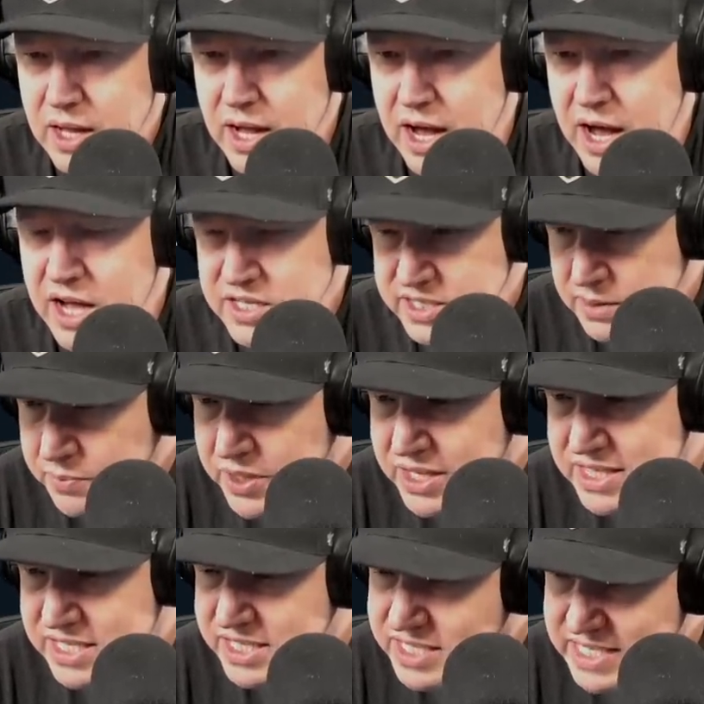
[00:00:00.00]
Uh, something,
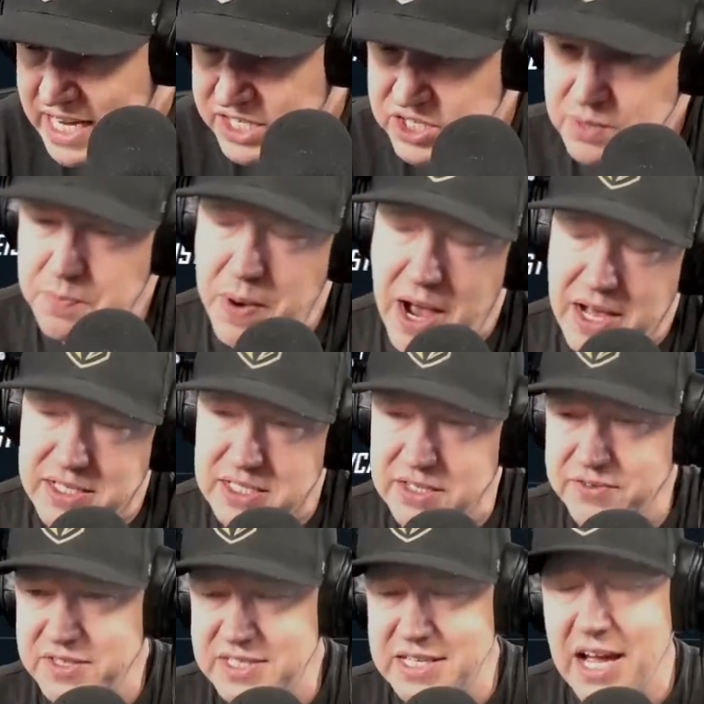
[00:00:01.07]
this is actually
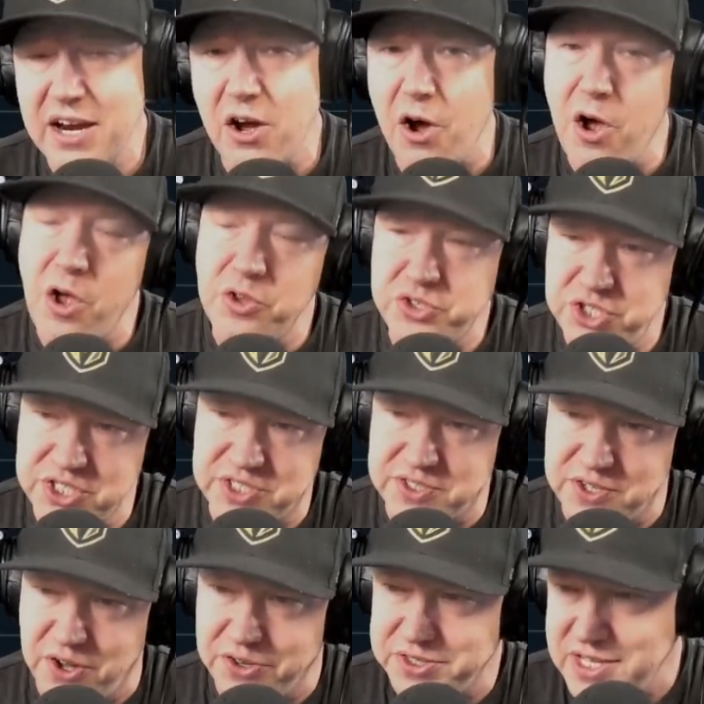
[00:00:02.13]
positive. It's not all just
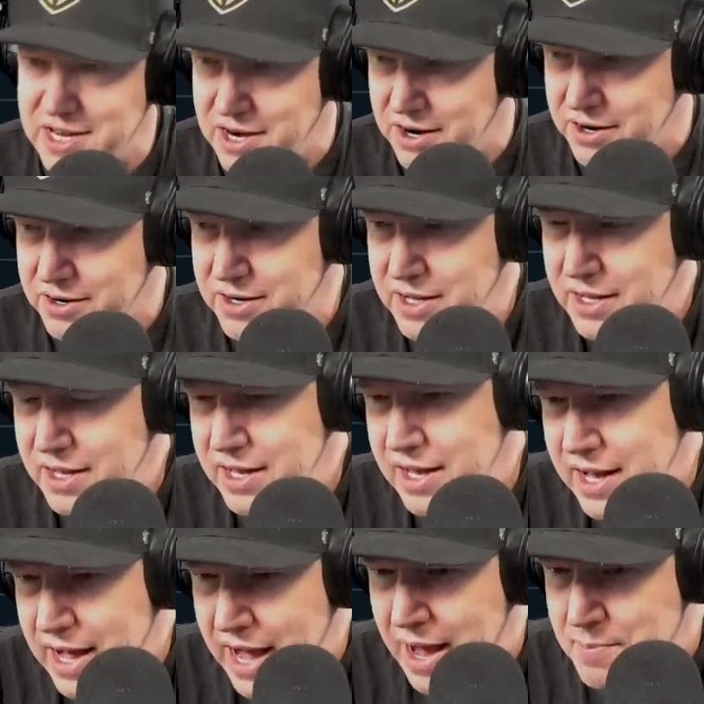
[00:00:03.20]
salt here
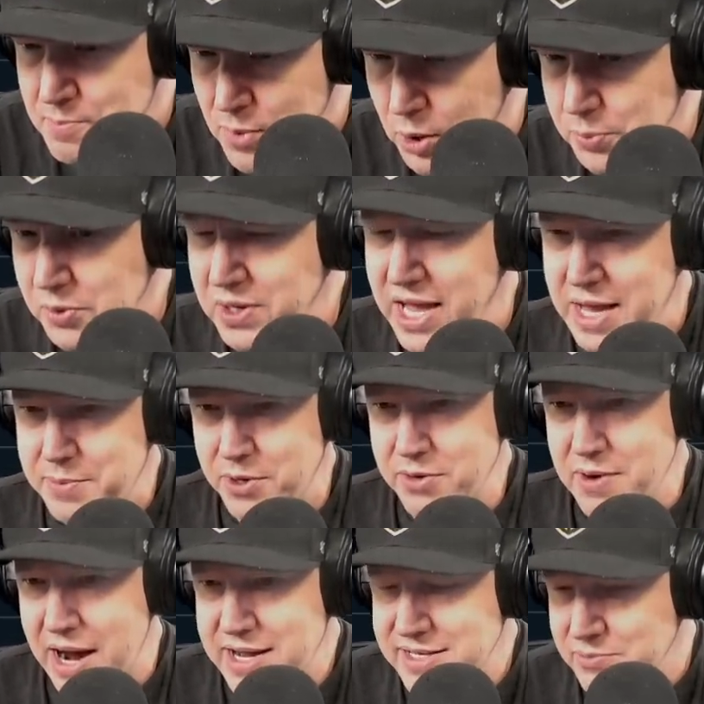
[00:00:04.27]
at Mobile Gamer,
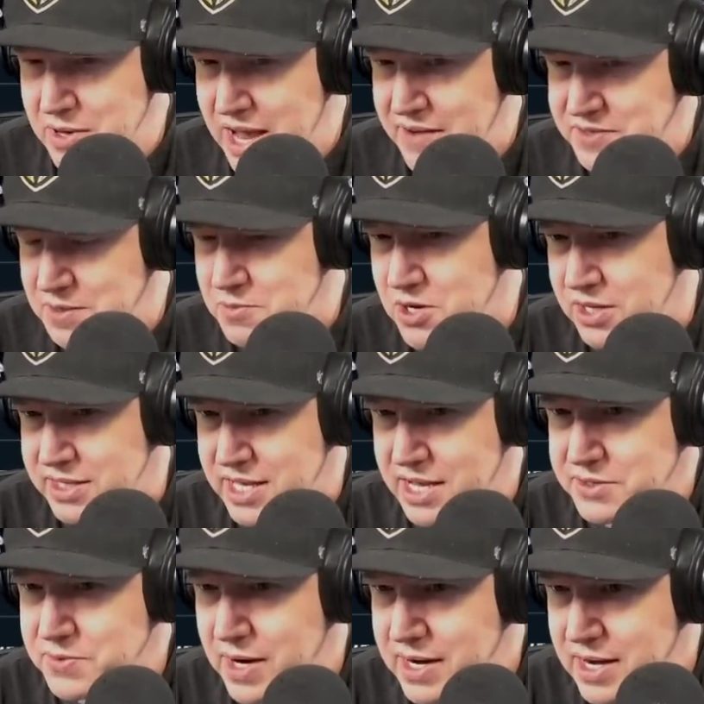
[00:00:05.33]
right? So we have some good
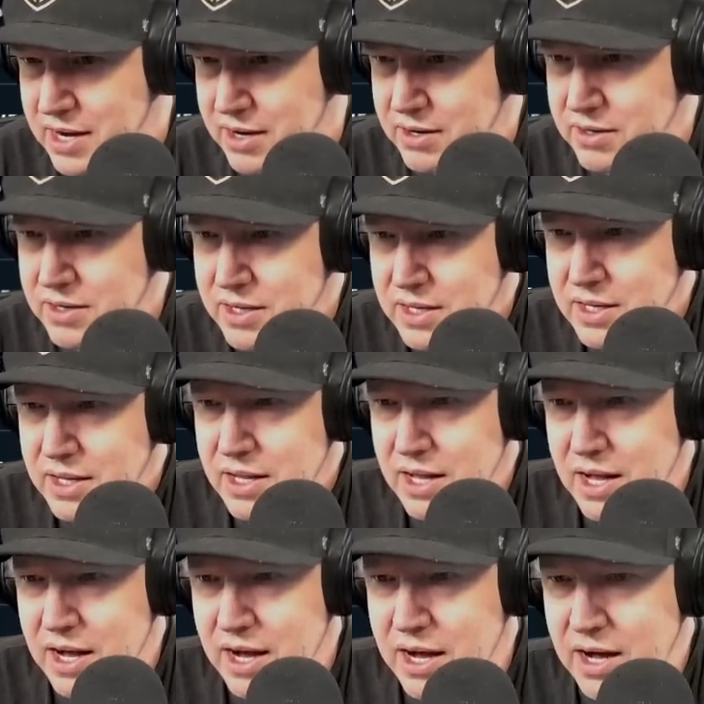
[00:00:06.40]
things right here.
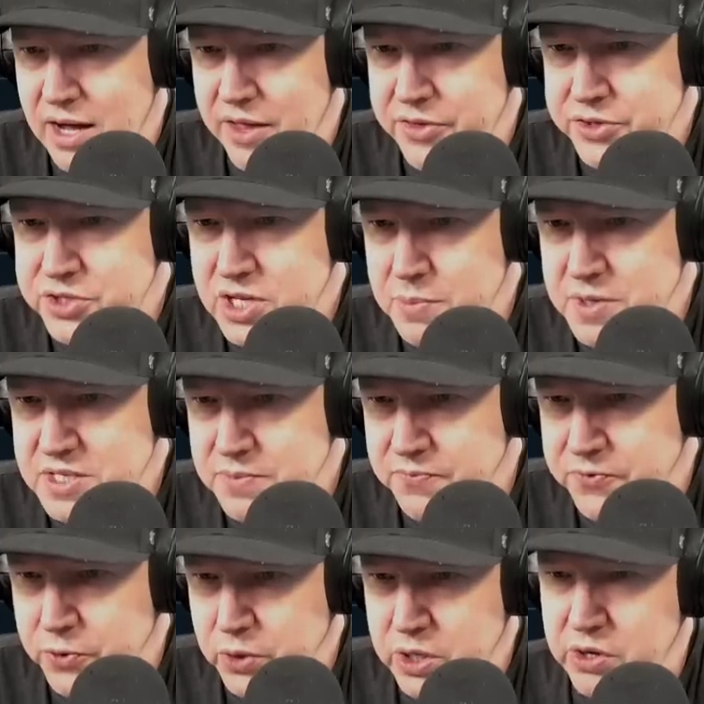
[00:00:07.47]
Uh, there's going to be some
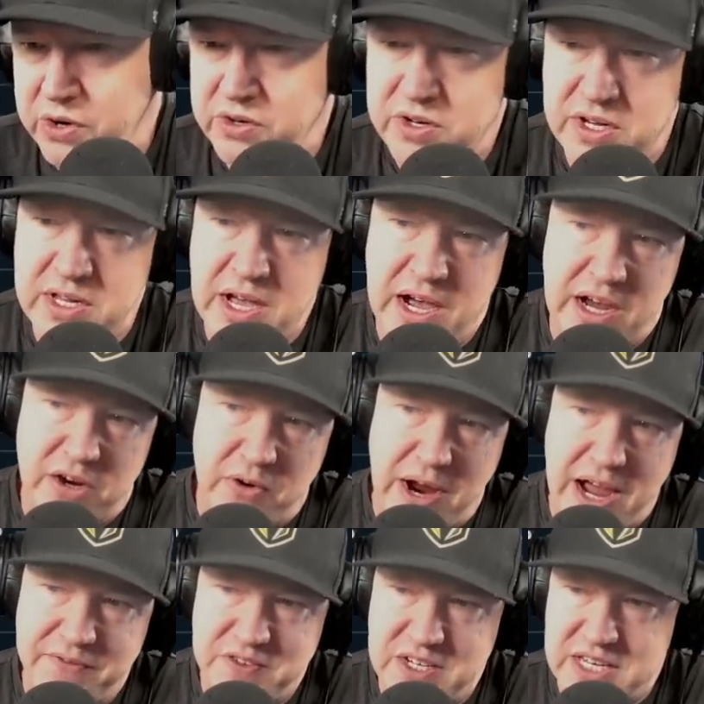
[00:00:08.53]
fully uh,
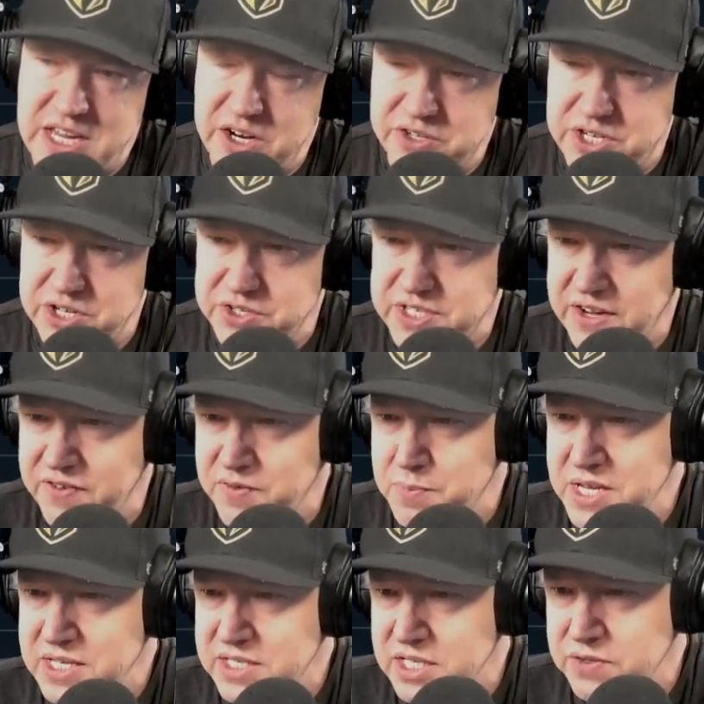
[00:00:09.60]
crafted gear tier 7
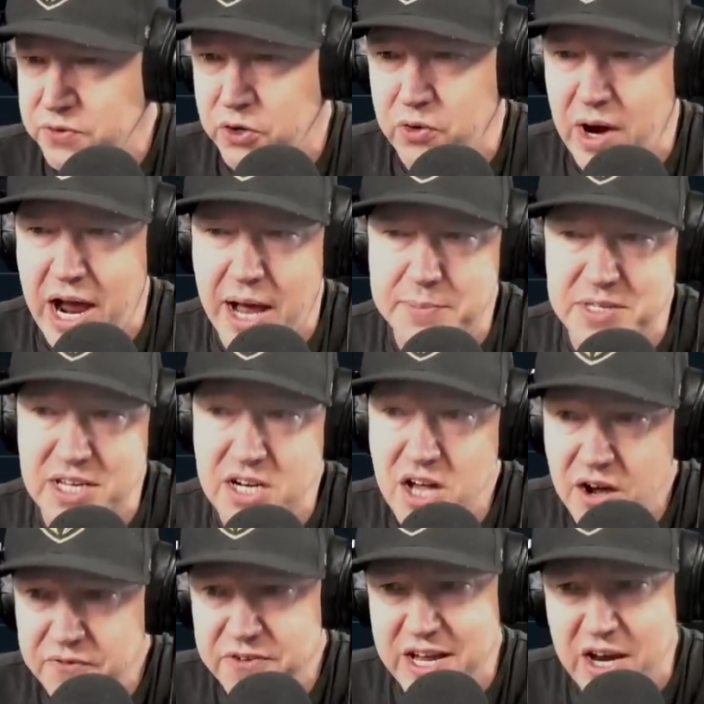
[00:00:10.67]
PCs for grabs.
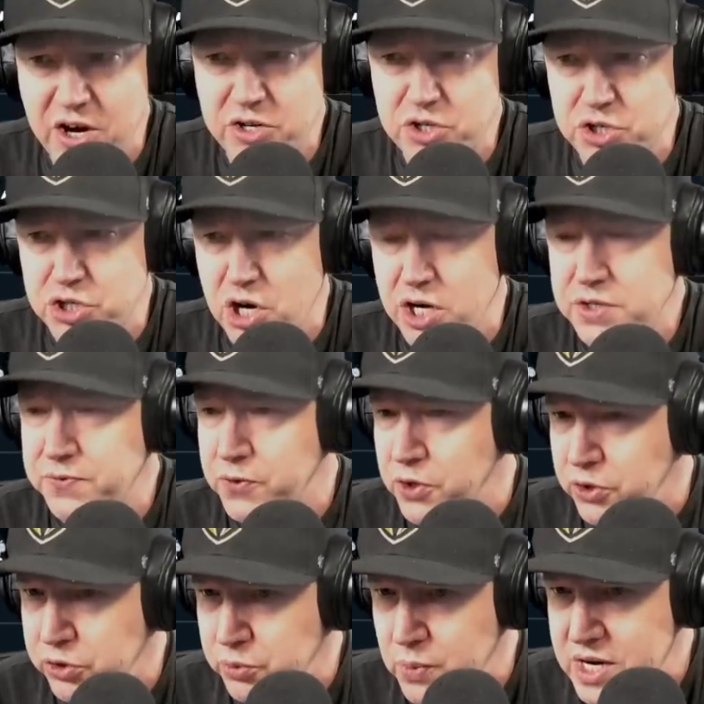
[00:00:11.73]
Enough character shards for
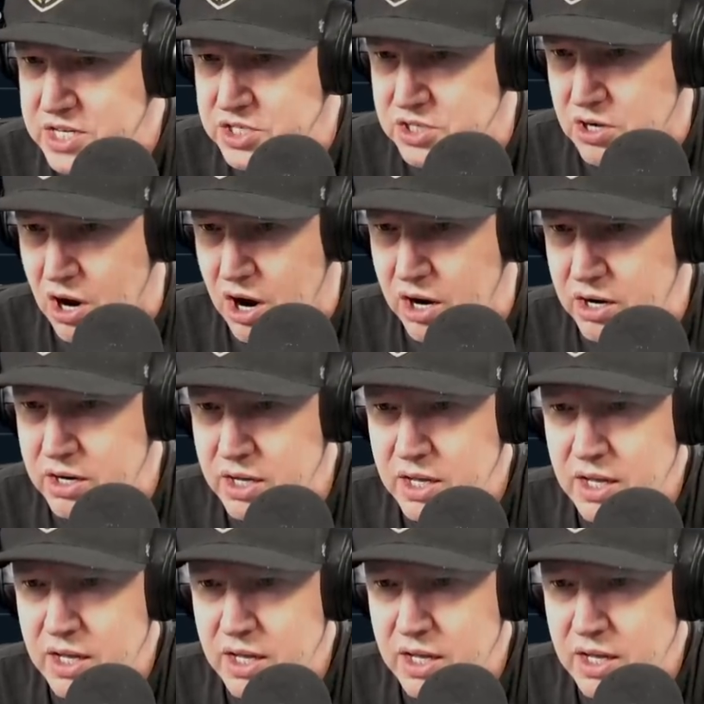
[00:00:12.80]
a three star.